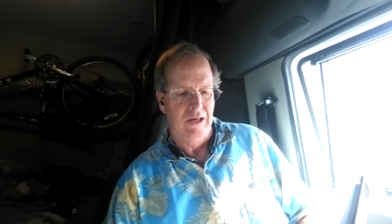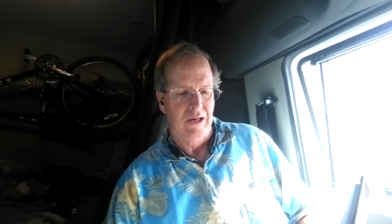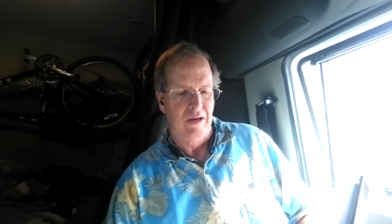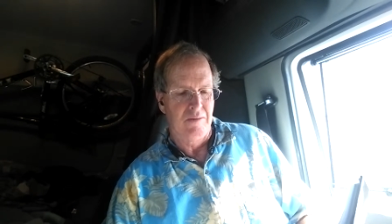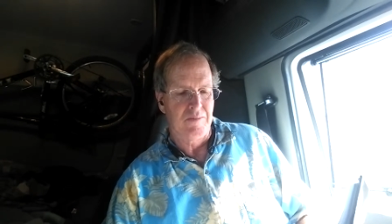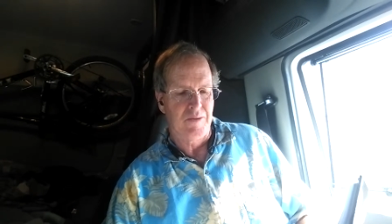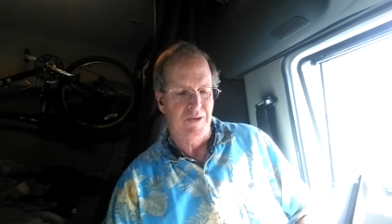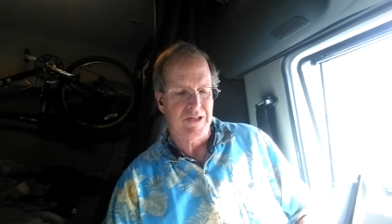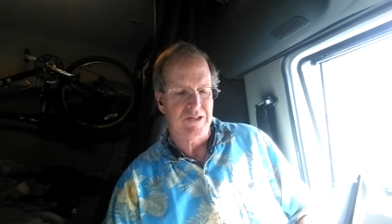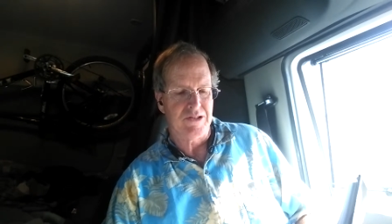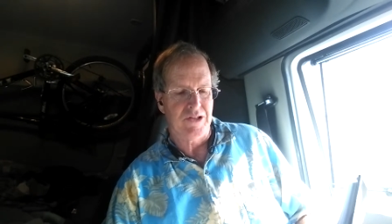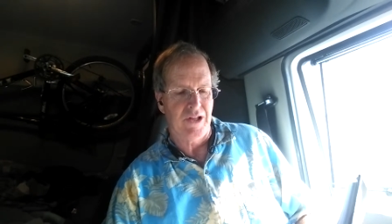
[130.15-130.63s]

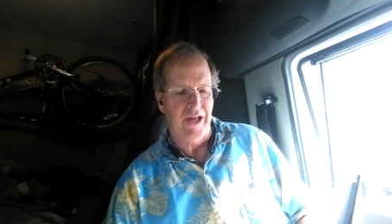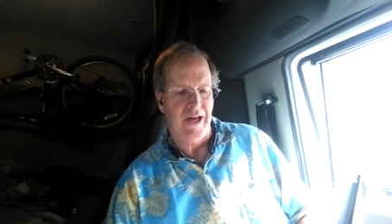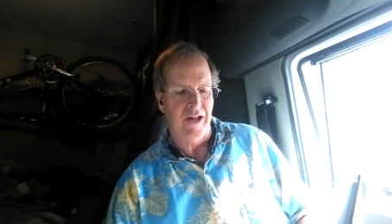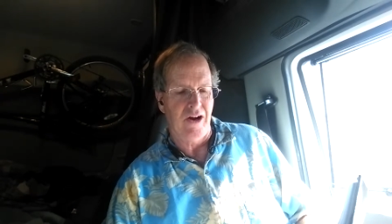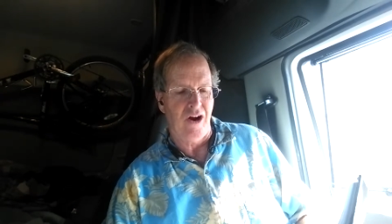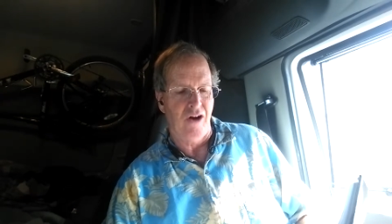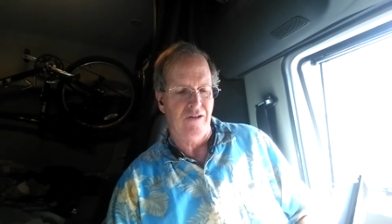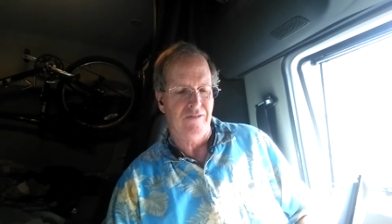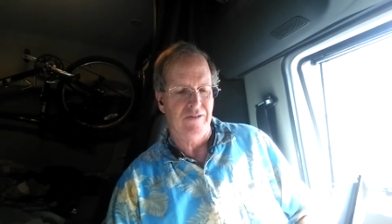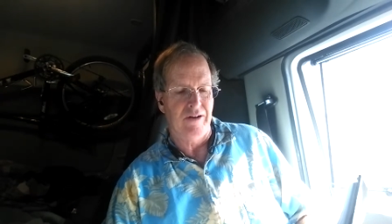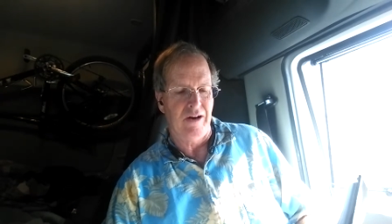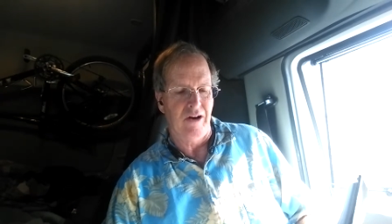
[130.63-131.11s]
And please let
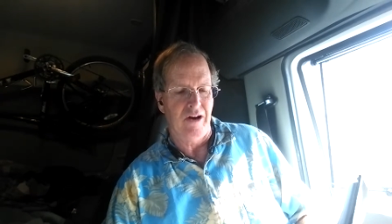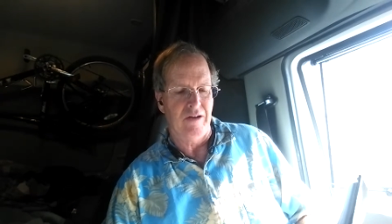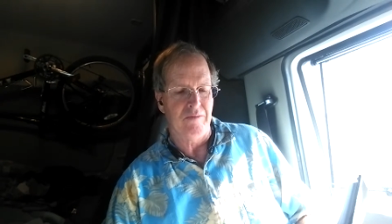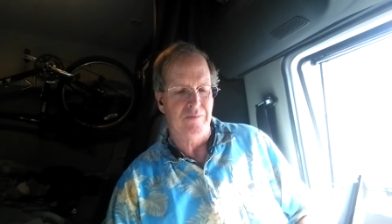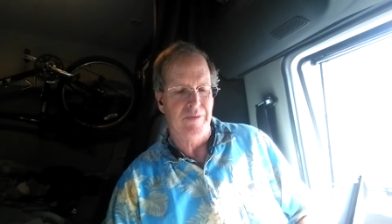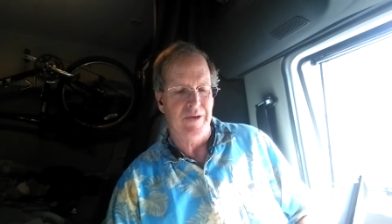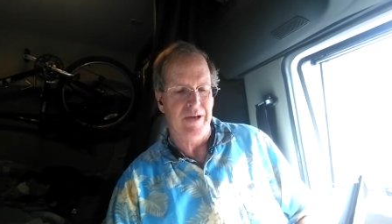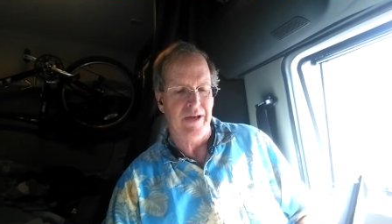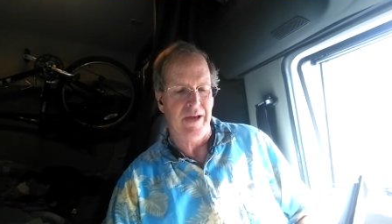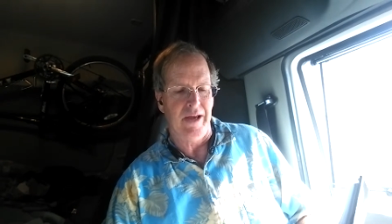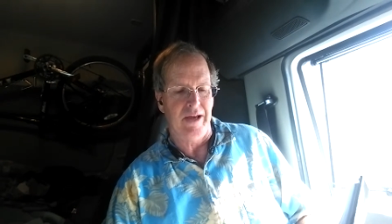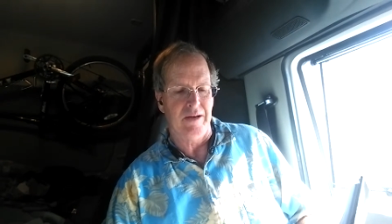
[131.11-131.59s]
our very
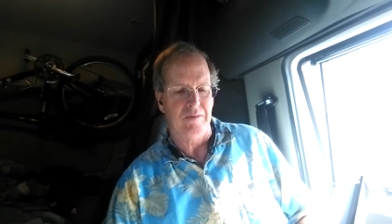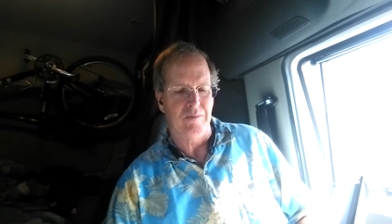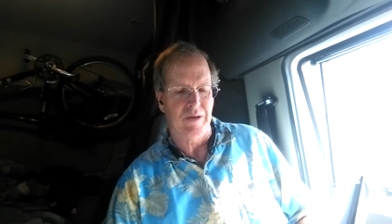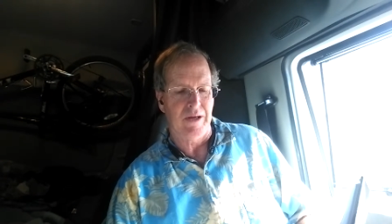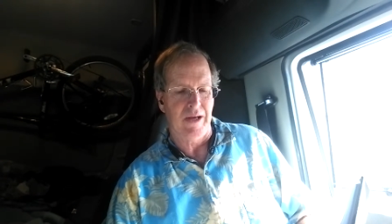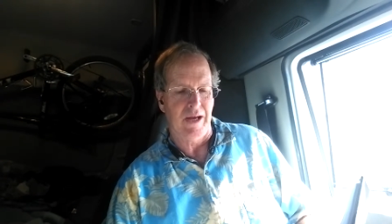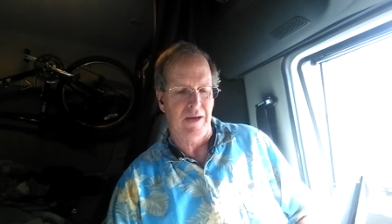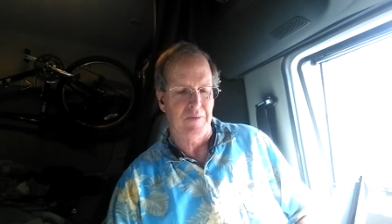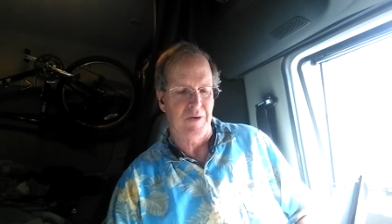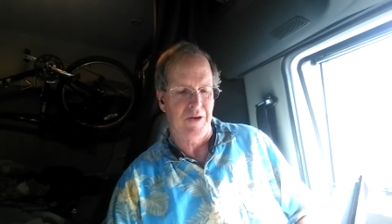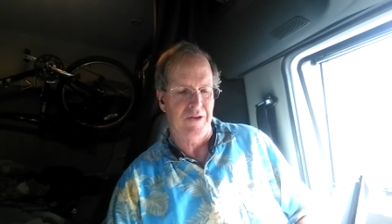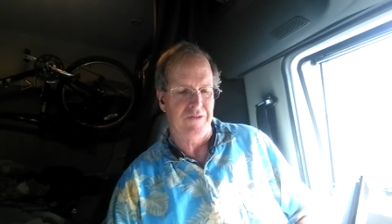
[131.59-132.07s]
being
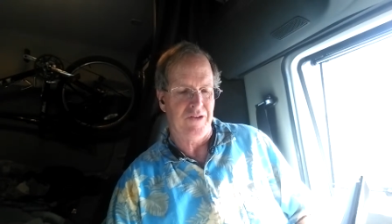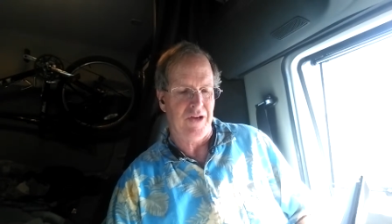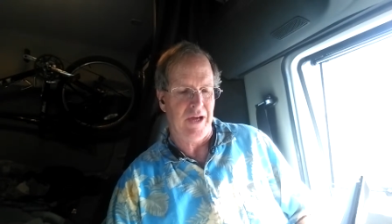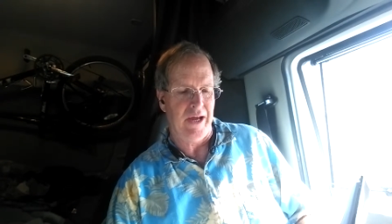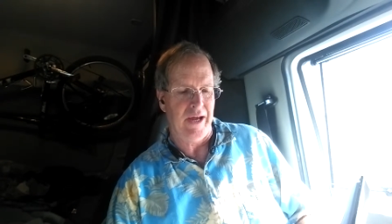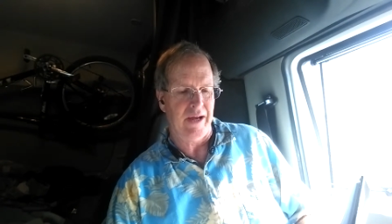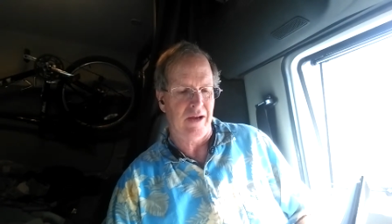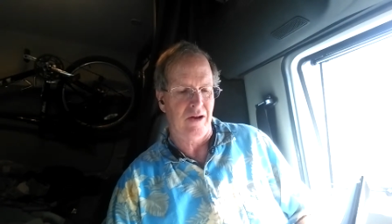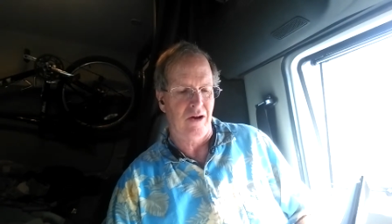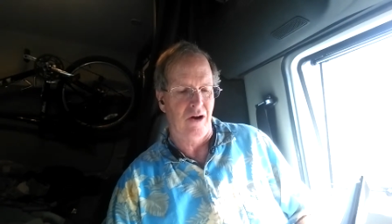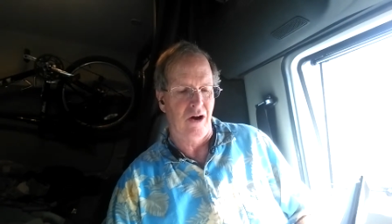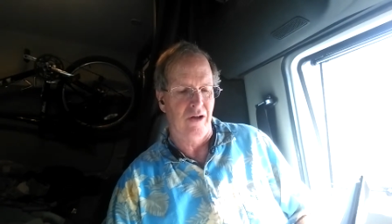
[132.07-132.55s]
be able to
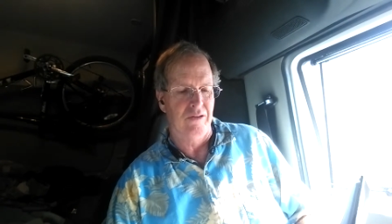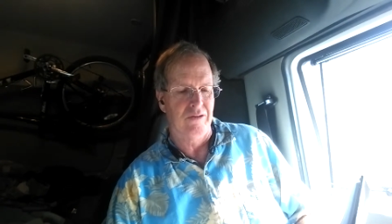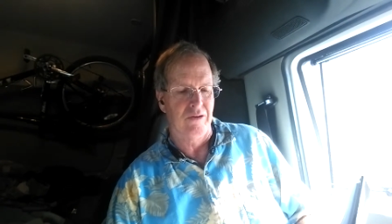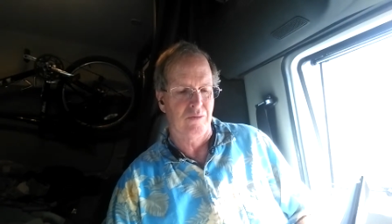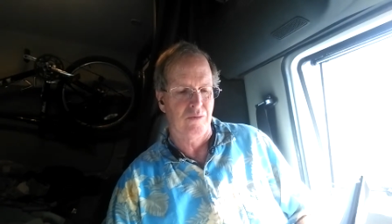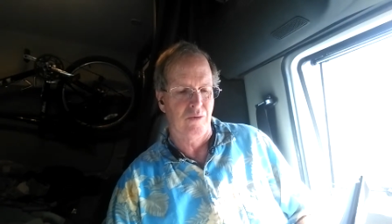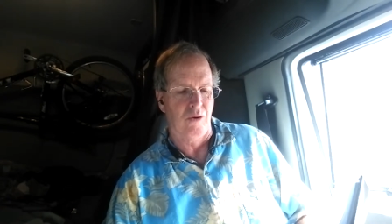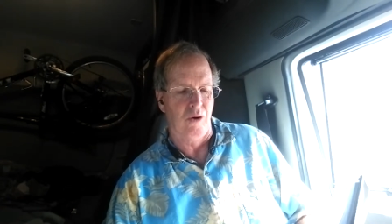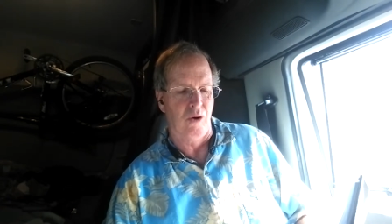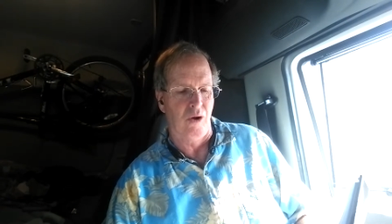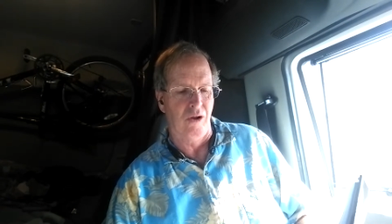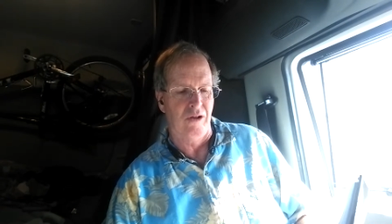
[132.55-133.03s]
take on the
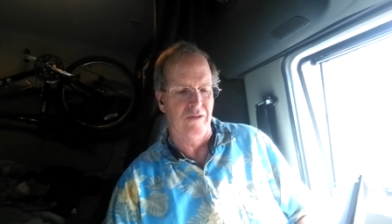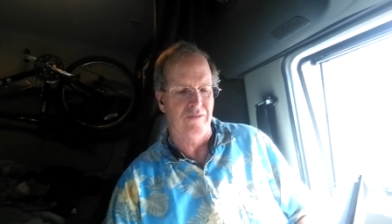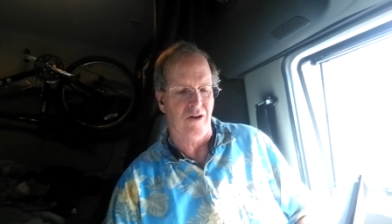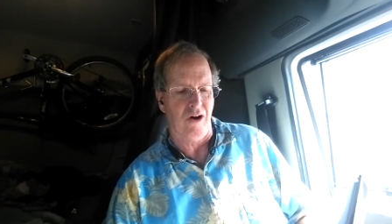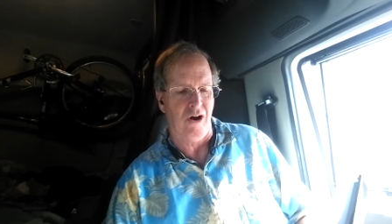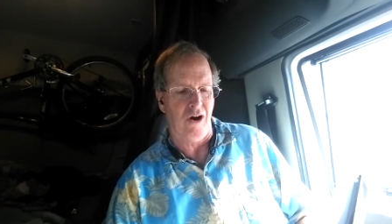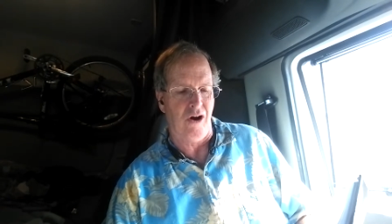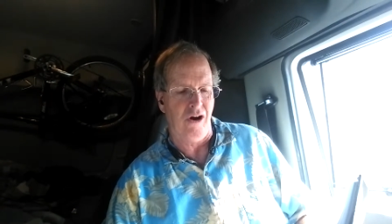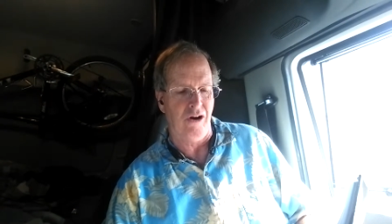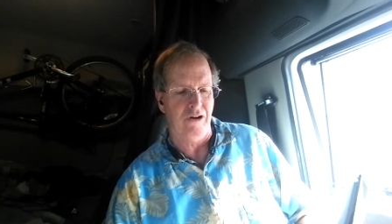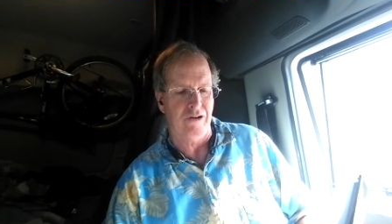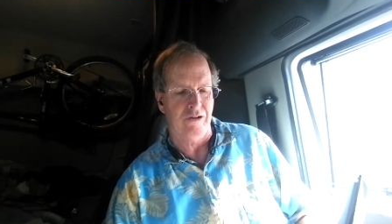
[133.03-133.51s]
role of
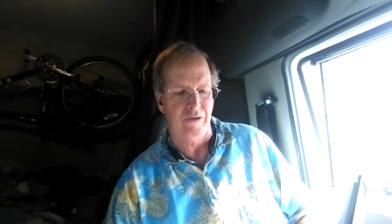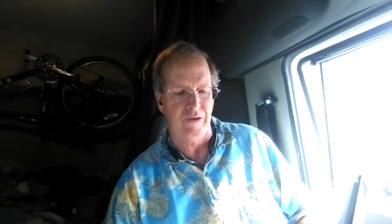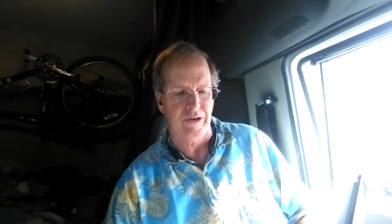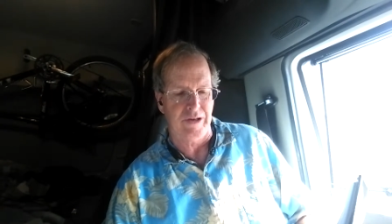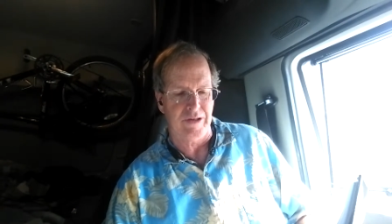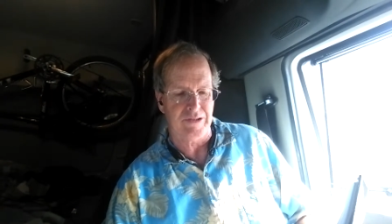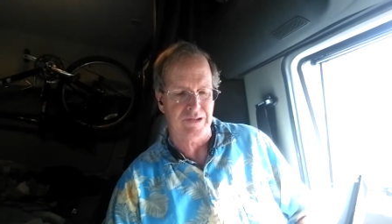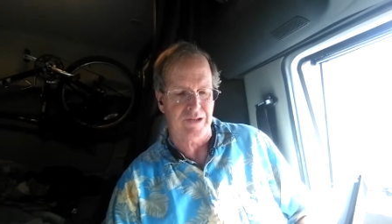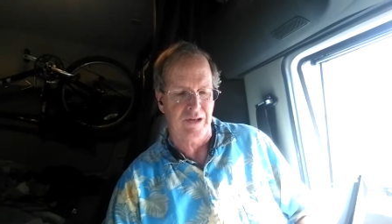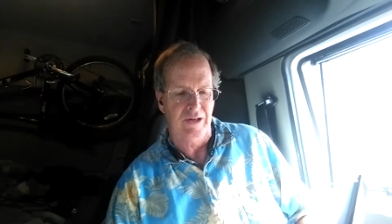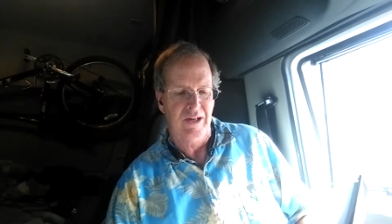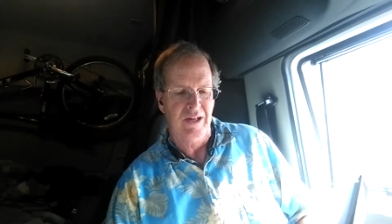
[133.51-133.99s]

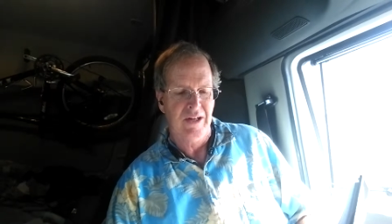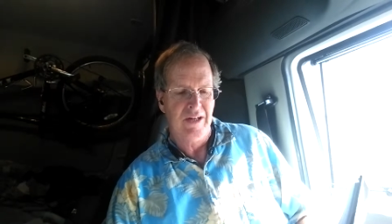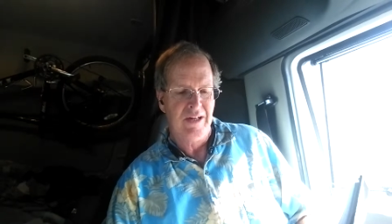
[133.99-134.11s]
arteries